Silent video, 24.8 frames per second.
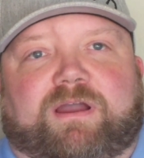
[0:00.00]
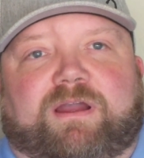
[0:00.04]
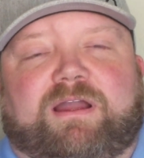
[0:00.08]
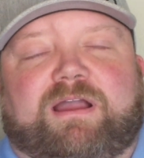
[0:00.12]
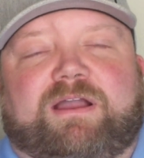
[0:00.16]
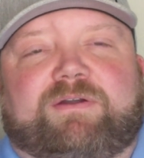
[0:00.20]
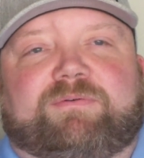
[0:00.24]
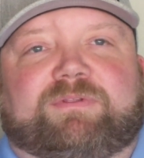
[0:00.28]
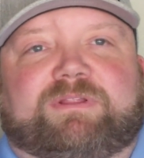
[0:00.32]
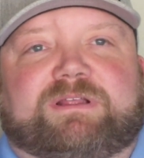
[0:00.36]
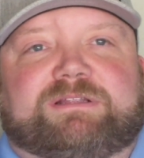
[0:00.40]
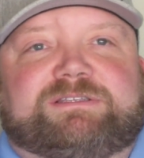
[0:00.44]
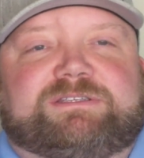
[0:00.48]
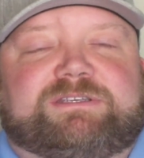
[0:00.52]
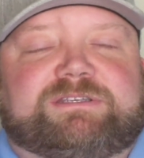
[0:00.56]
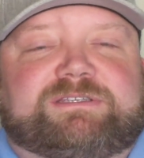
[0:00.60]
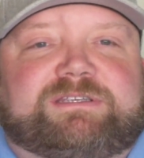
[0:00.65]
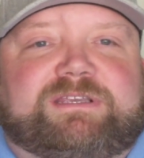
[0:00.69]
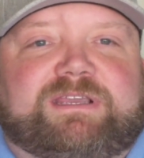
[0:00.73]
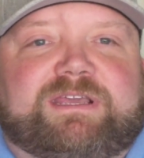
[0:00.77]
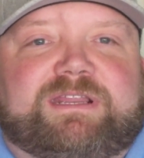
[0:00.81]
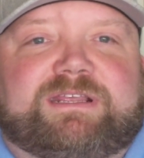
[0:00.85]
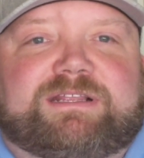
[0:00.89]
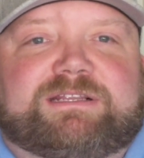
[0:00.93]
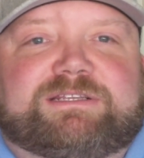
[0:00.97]
All right, well, let's
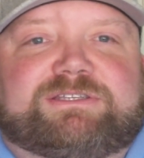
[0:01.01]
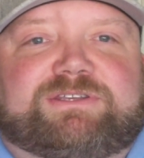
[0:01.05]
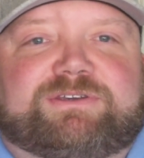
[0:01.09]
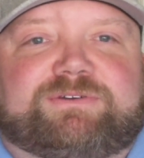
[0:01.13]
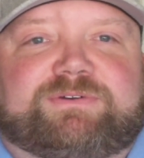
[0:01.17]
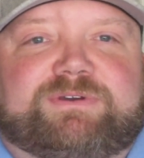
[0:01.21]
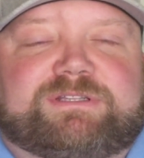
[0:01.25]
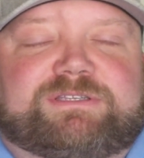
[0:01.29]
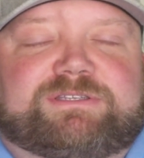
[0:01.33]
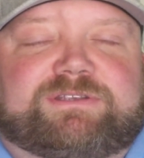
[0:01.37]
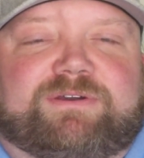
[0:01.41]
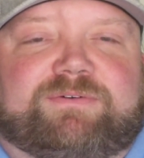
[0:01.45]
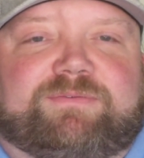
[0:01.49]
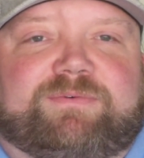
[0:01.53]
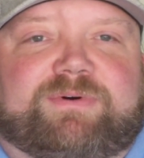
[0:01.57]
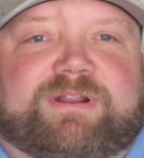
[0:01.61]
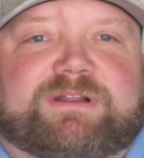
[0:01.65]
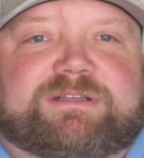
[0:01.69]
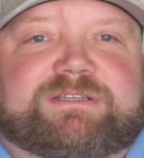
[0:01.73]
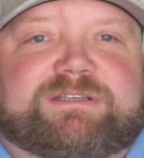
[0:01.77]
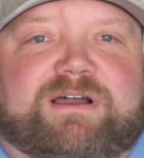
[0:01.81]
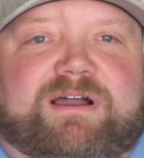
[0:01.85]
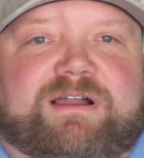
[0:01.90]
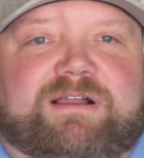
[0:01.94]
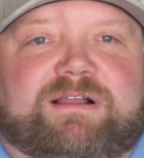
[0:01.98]
just get into it. So I
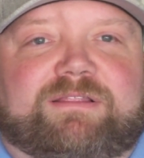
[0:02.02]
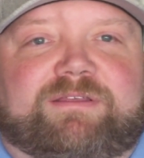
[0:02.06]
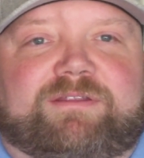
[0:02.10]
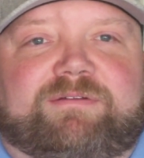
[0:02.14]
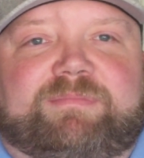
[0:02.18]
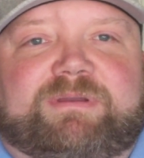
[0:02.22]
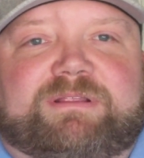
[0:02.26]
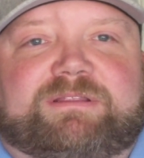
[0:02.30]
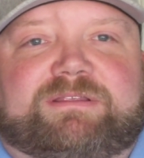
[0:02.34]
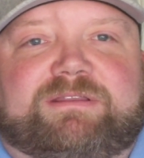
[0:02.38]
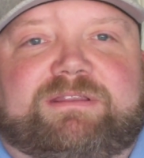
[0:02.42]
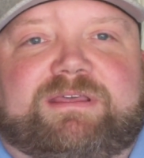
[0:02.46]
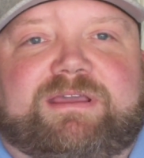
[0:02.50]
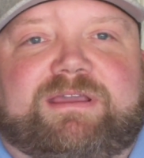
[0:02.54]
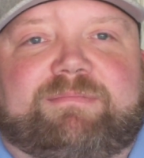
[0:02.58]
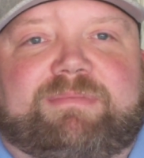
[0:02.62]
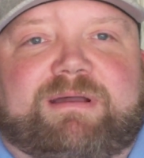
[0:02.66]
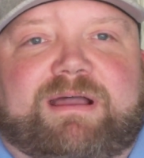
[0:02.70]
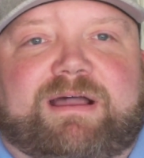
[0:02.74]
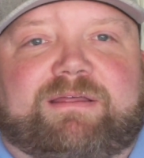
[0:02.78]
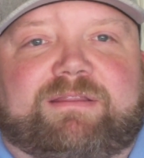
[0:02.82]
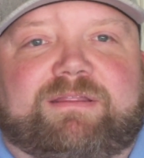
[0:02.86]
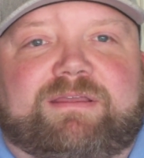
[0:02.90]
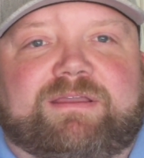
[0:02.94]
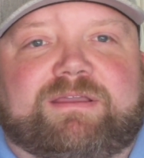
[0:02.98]
want to talk a little bit today
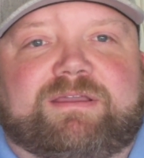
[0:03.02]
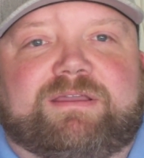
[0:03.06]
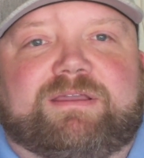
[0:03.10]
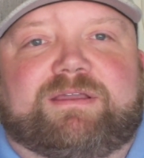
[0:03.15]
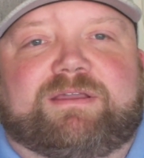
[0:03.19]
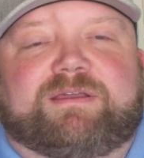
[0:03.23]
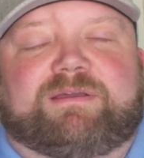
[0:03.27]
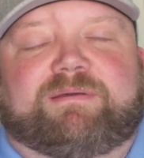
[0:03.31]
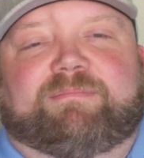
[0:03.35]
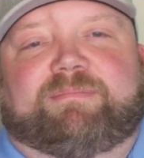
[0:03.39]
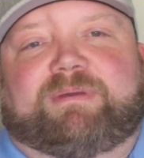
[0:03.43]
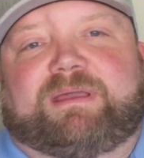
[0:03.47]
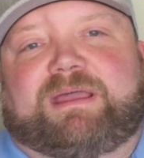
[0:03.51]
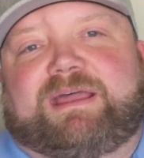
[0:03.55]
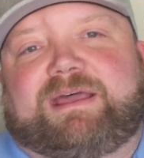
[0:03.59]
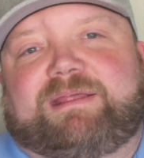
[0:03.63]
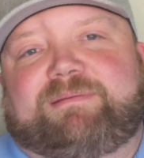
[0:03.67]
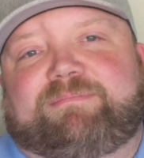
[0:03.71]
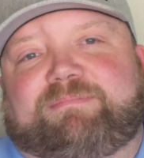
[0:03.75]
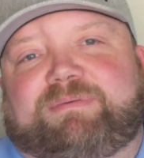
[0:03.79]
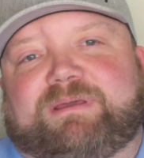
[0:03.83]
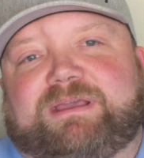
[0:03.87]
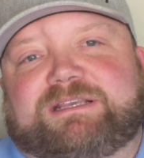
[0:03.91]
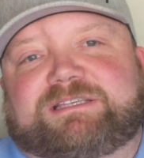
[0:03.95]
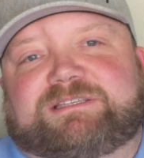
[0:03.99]
about
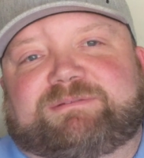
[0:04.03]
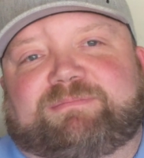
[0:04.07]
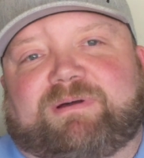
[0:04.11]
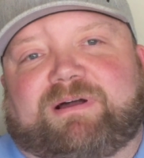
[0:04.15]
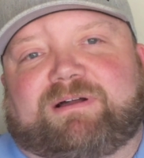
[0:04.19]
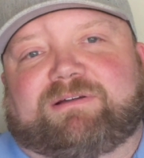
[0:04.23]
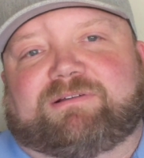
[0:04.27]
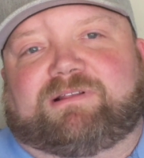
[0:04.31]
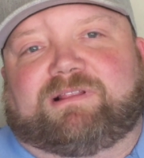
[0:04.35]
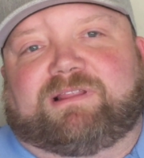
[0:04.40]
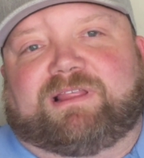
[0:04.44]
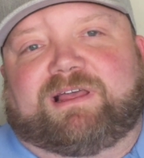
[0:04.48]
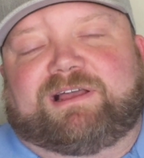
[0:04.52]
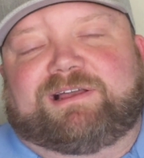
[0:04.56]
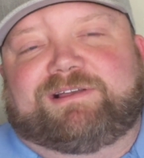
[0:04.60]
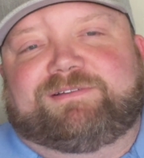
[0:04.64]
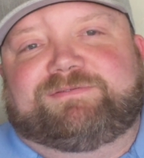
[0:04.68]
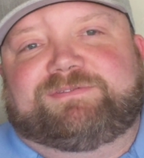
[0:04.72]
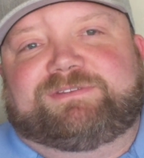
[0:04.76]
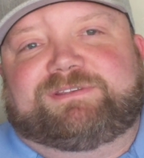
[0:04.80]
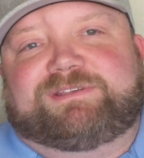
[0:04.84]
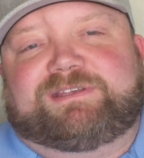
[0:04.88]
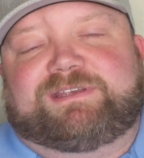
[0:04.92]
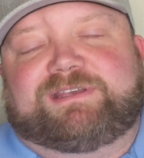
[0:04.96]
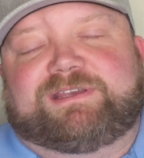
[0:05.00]
bad baseball
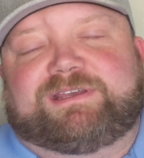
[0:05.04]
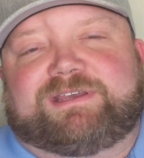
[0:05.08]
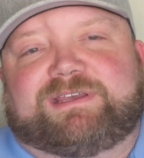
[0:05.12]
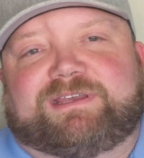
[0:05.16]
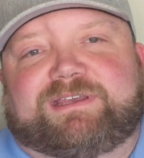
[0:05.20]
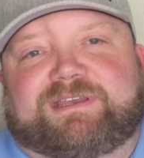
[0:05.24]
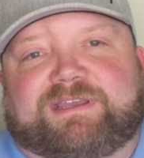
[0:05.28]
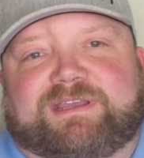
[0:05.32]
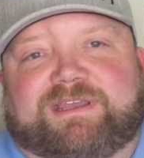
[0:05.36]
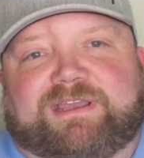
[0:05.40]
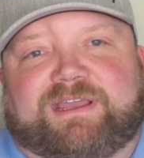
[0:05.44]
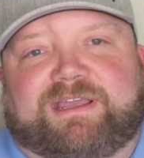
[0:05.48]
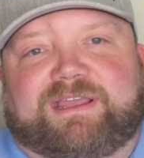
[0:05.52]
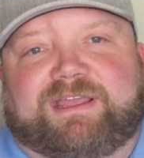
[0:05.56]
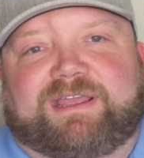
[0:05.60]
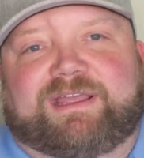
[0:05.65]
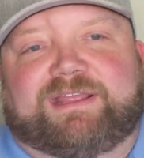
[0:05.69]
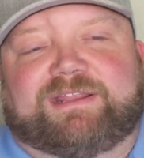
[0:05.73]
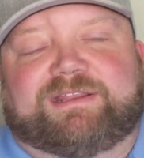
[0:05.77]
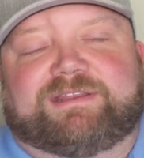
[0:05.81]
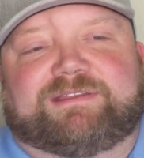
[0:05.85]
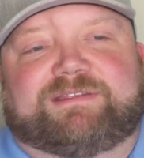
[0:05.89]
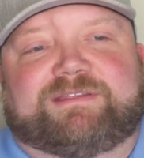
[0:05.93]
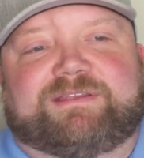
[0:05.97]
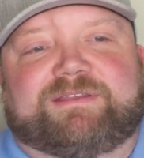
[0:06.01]
gloves
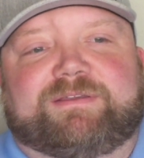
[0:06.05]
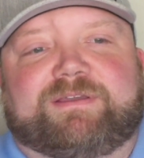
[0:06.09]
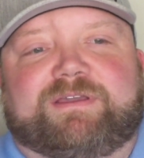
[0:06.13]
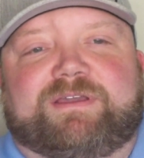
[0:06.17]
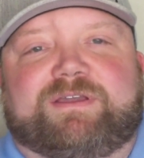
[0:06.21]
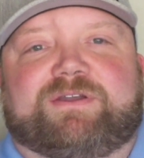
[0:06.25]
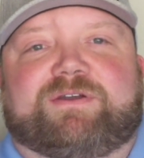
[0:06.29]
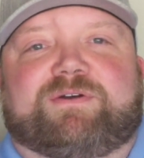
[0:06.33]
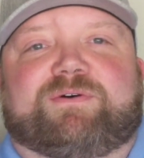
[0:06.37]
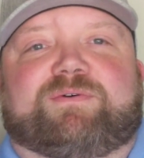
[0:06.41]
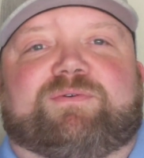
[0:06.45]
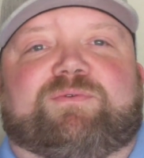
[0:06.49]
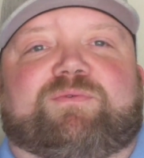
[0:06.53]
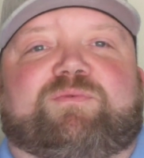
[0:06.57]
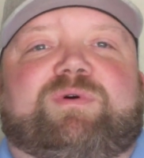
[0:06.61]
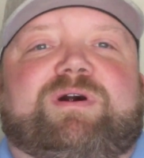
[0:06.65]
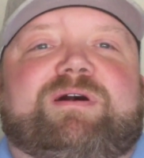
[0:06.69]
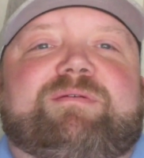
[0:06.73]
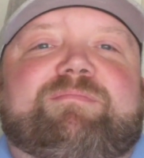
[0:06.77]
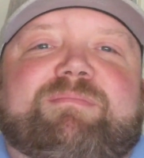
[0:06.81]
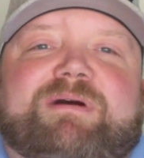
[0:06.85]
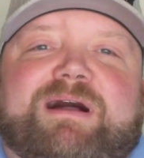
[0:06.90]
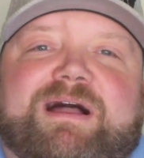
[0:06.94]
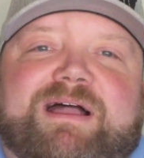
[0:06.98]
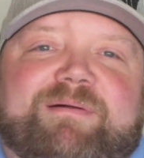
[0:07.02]
and
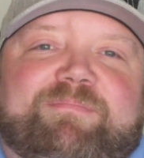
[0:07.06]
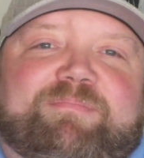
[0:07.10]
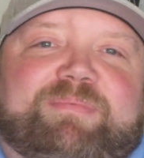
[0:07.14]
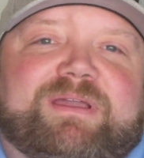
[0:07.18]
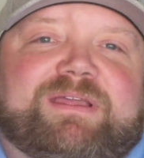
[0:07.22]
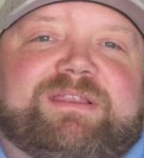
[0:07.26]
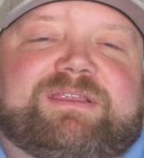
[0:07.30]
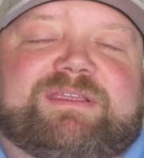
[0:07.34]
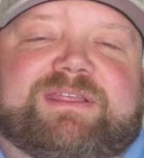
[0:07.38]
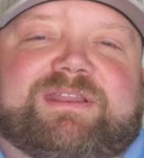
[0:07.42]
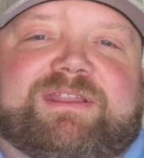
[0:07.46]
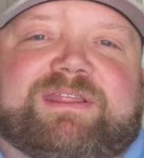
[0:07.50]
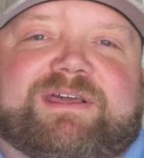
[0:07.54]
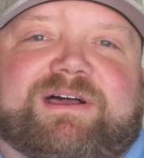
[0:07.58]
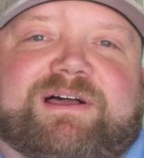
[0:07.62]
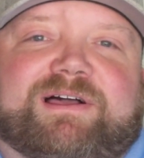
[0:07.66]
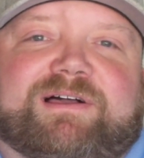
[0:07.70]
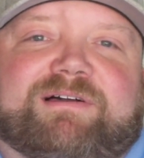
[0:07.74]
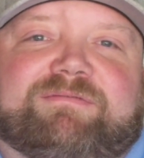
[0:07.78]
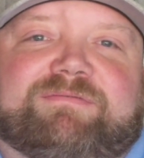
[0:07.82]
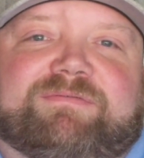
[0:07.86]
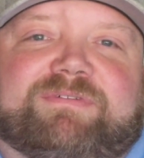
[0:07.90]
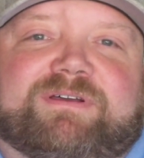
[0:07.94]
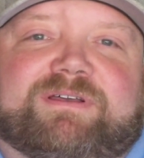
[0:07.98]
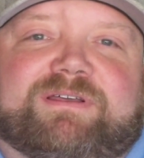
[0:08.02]
what my opinion
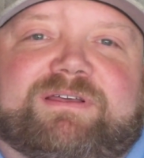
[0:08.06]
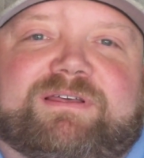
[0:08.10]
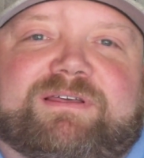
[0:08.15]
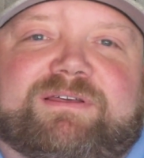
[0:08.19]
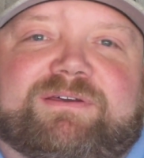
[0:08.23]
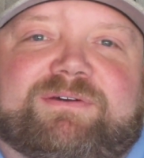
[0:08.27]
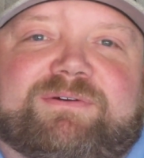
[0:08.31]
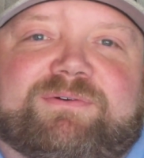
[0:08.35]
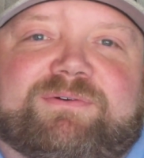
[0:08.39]
of